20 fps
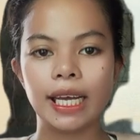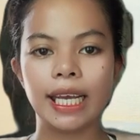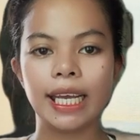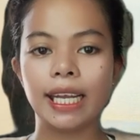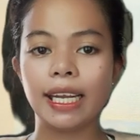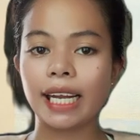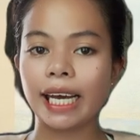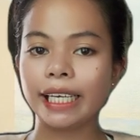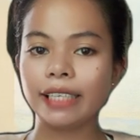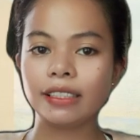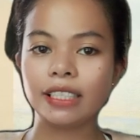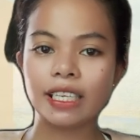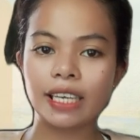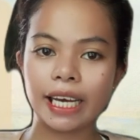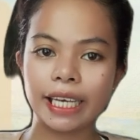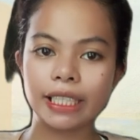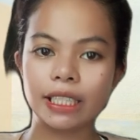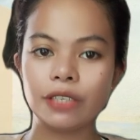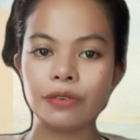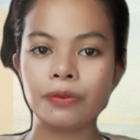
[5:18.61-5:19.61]
In
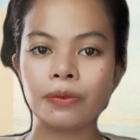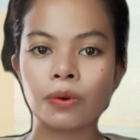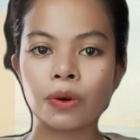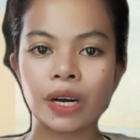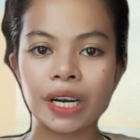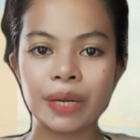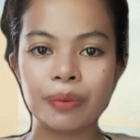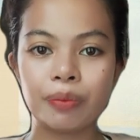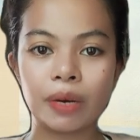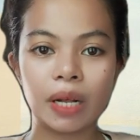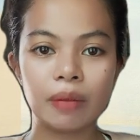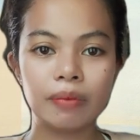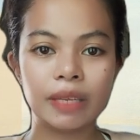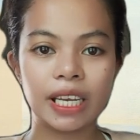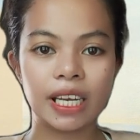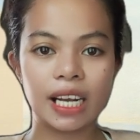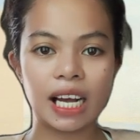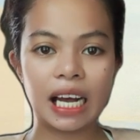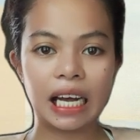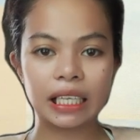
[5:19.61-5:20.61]
1994,
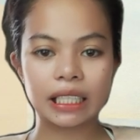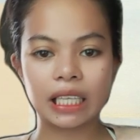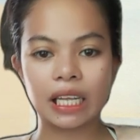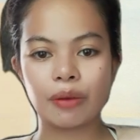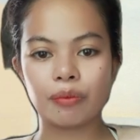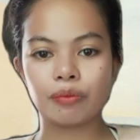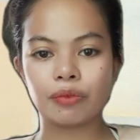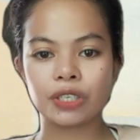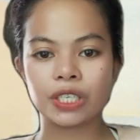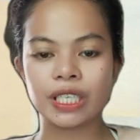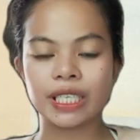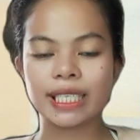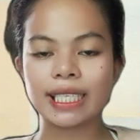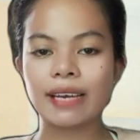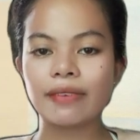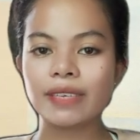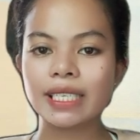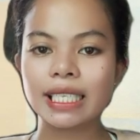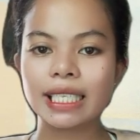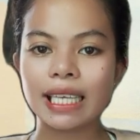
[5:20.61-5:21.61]
Republic Act No.
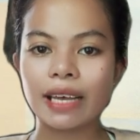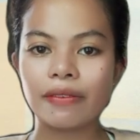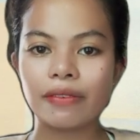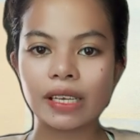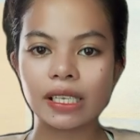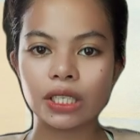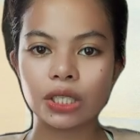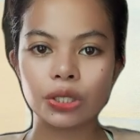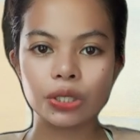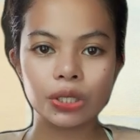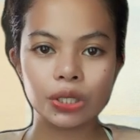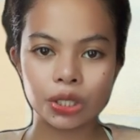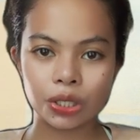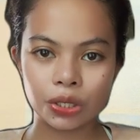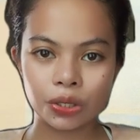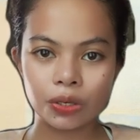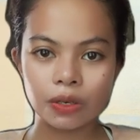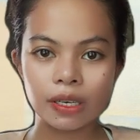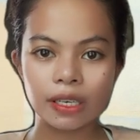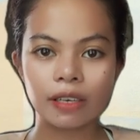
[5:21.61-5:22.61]

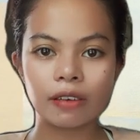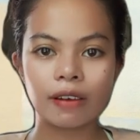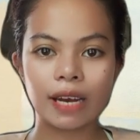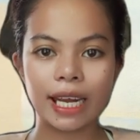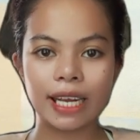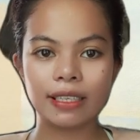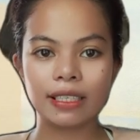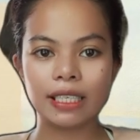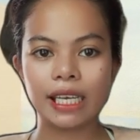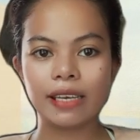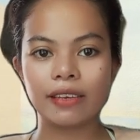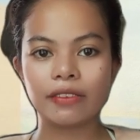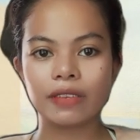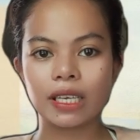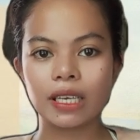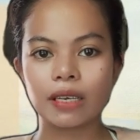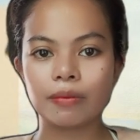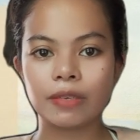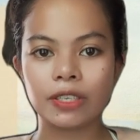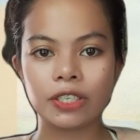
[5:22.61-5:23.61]
7722, creating
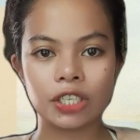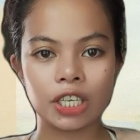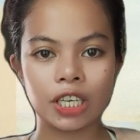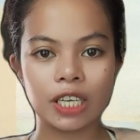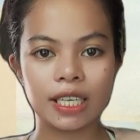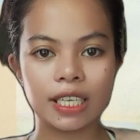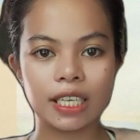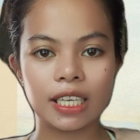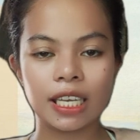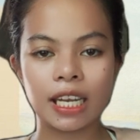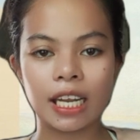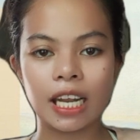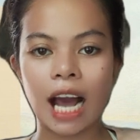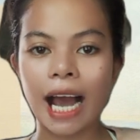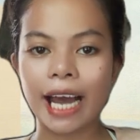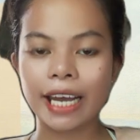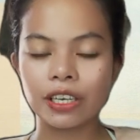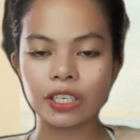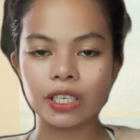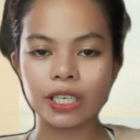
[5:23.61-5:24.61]
the Commission in
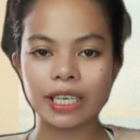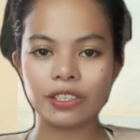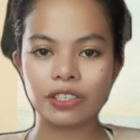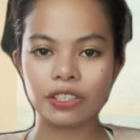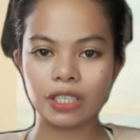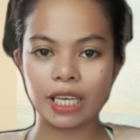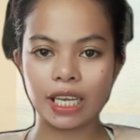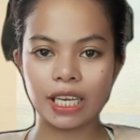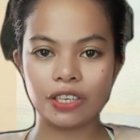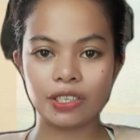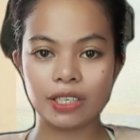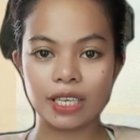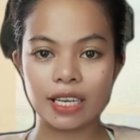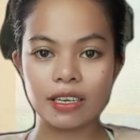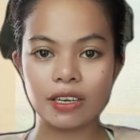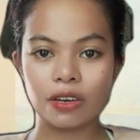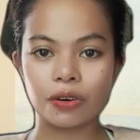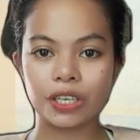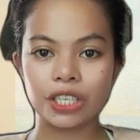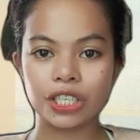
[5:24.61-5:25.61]
Higher
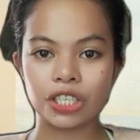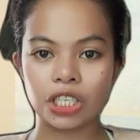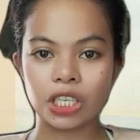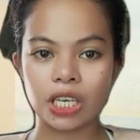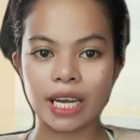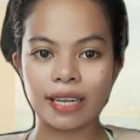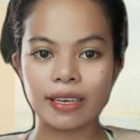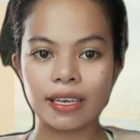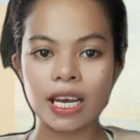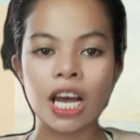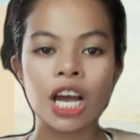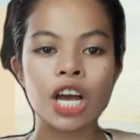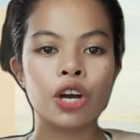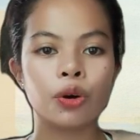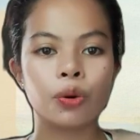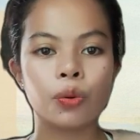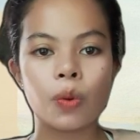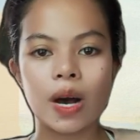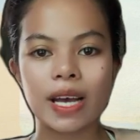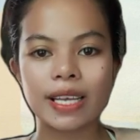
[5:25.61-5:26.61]
Education, or CHED,
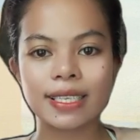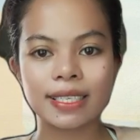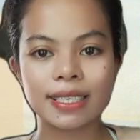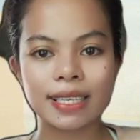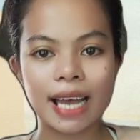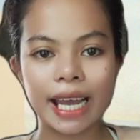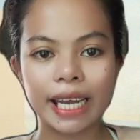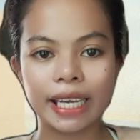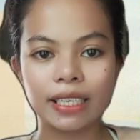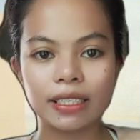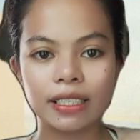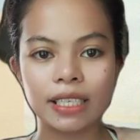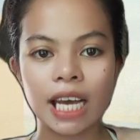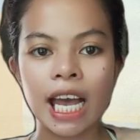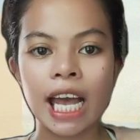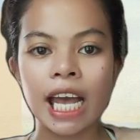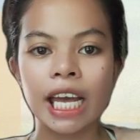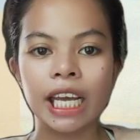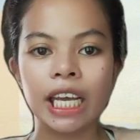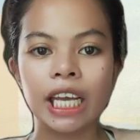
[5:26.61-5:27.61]
was signed.
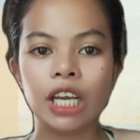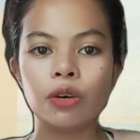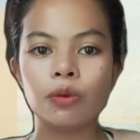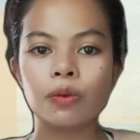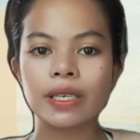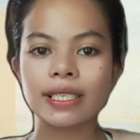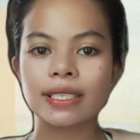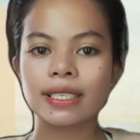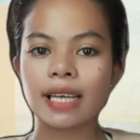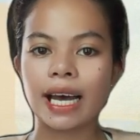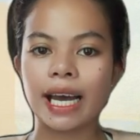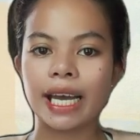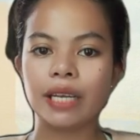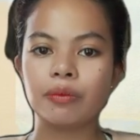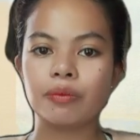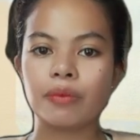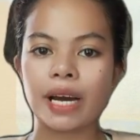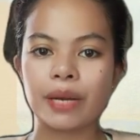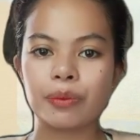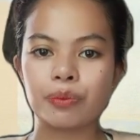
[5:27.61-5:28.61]
It was
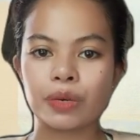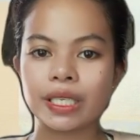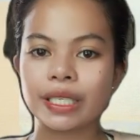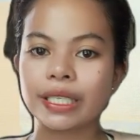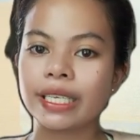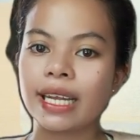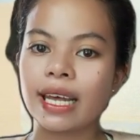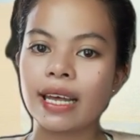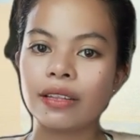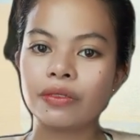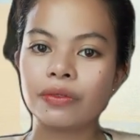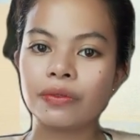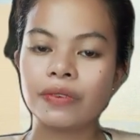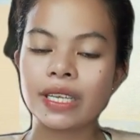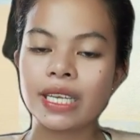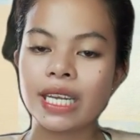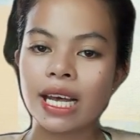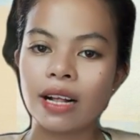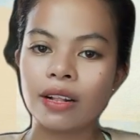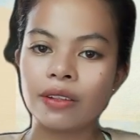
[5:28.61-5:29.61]
signed by President
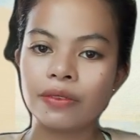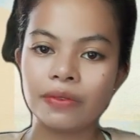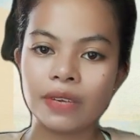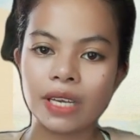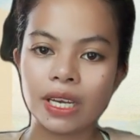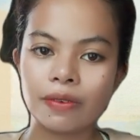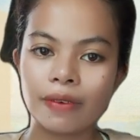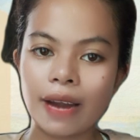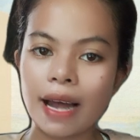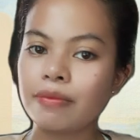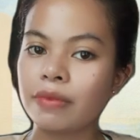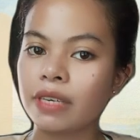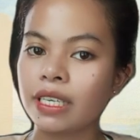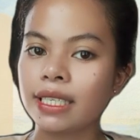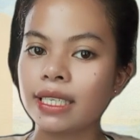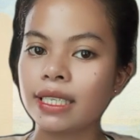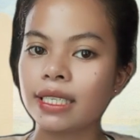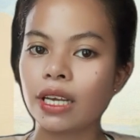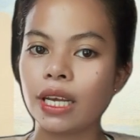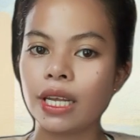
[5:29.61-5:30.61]
Fidel V.
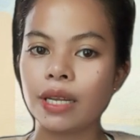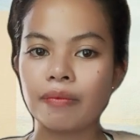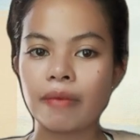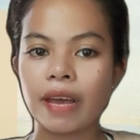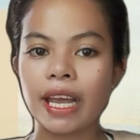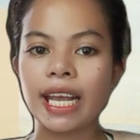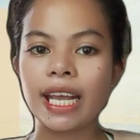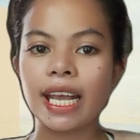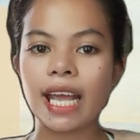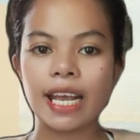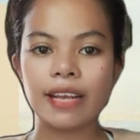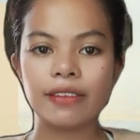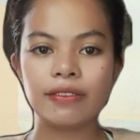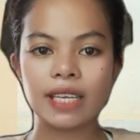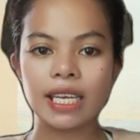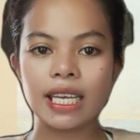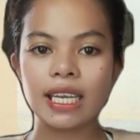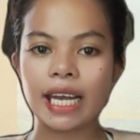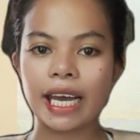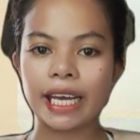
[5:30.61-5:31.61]
Ramos on May
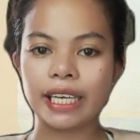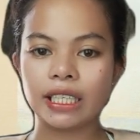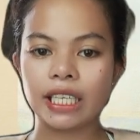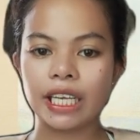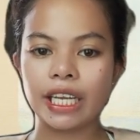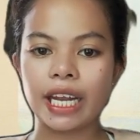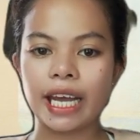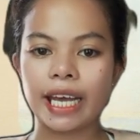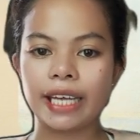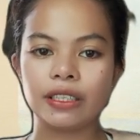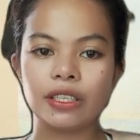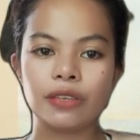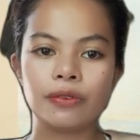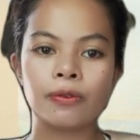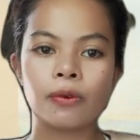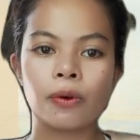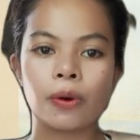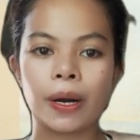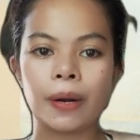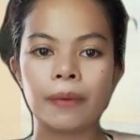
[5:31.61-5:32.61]
18,
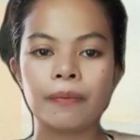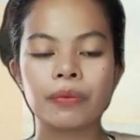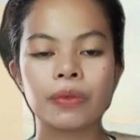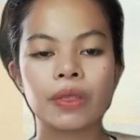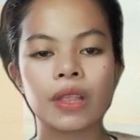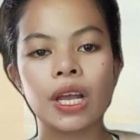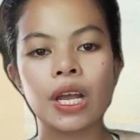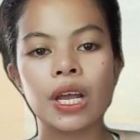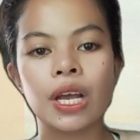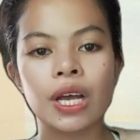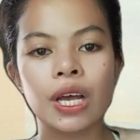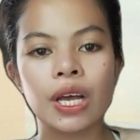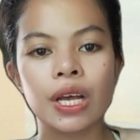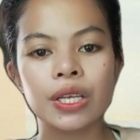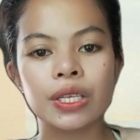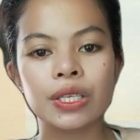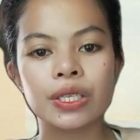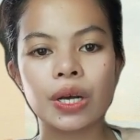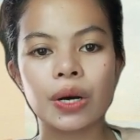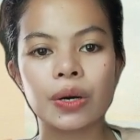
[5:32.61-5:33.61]
1994.
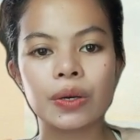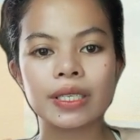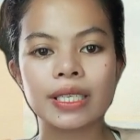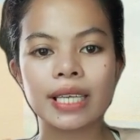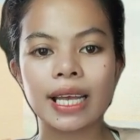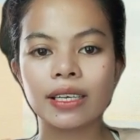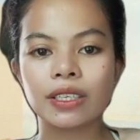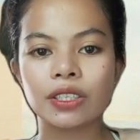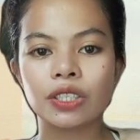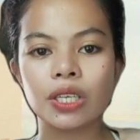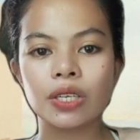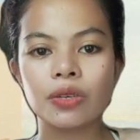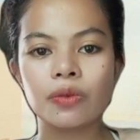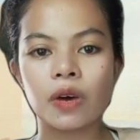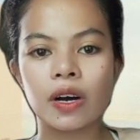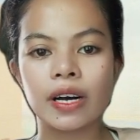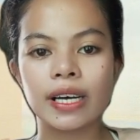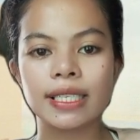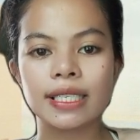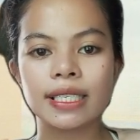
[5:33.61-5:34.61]
So, Section
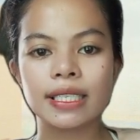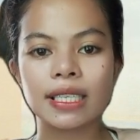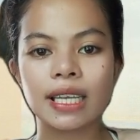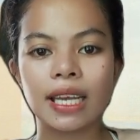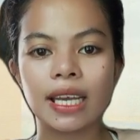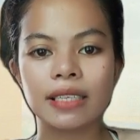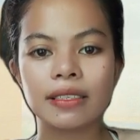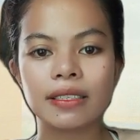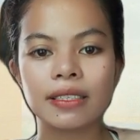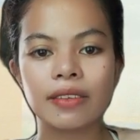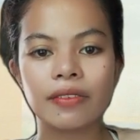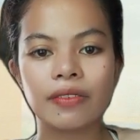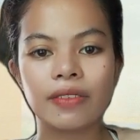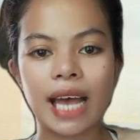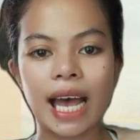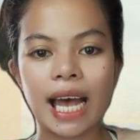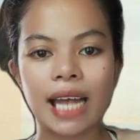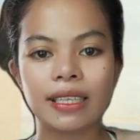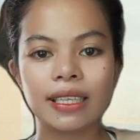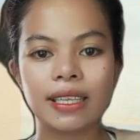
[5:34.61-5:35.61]
1 states
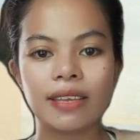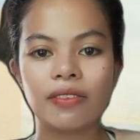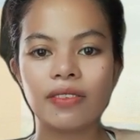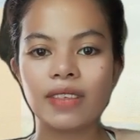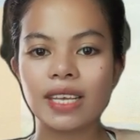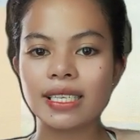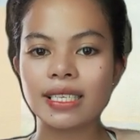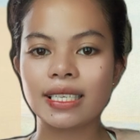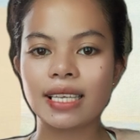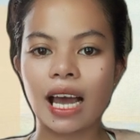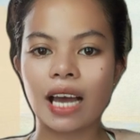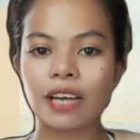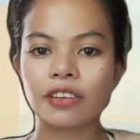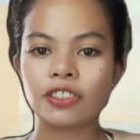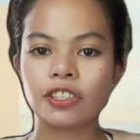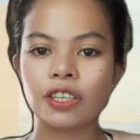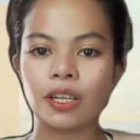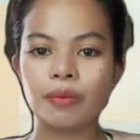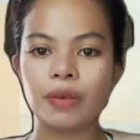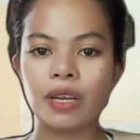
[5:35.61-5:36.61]
that this act
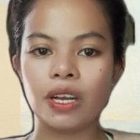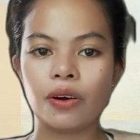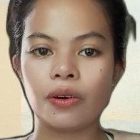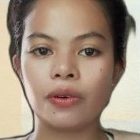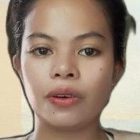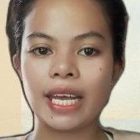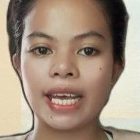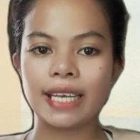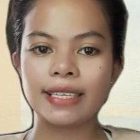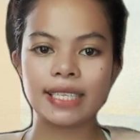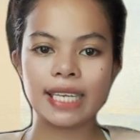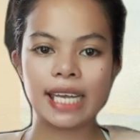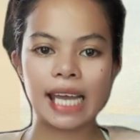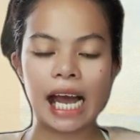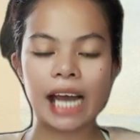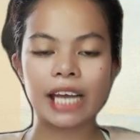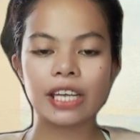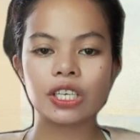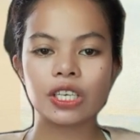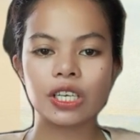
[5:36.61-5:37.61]
shall be known as the
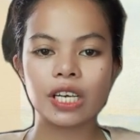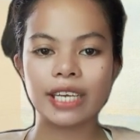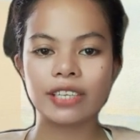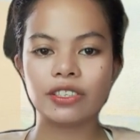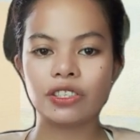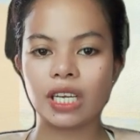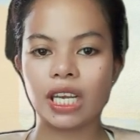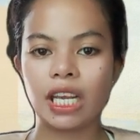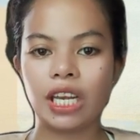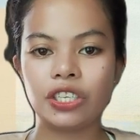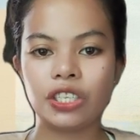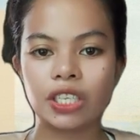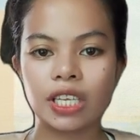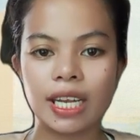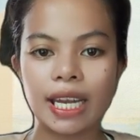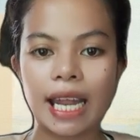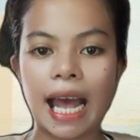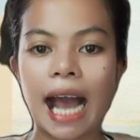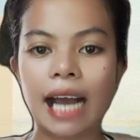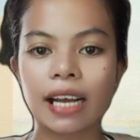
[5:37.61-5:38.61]
Higher
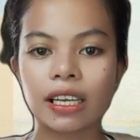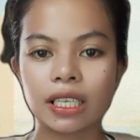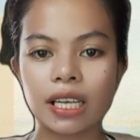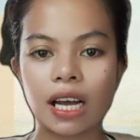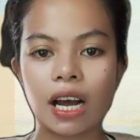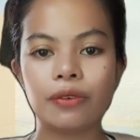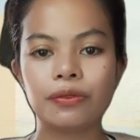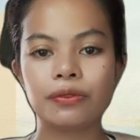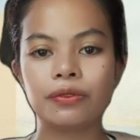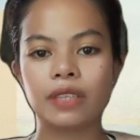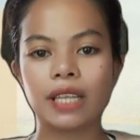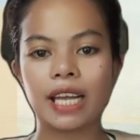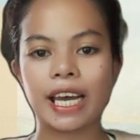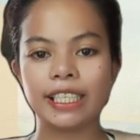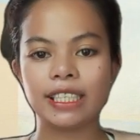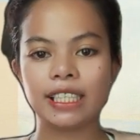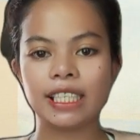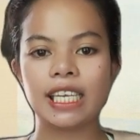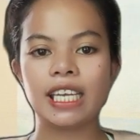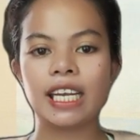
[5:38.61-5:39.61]
Education Act of
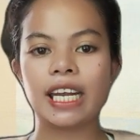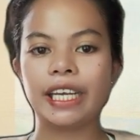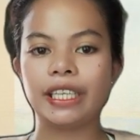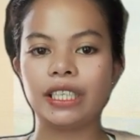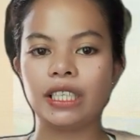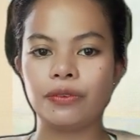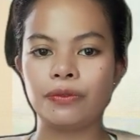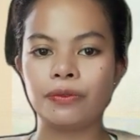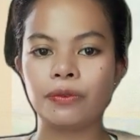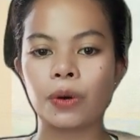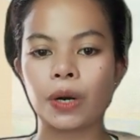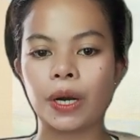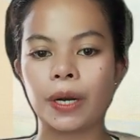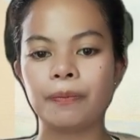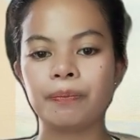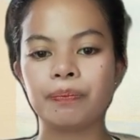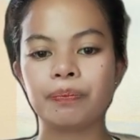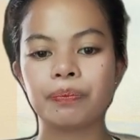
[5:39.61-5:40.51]
1994.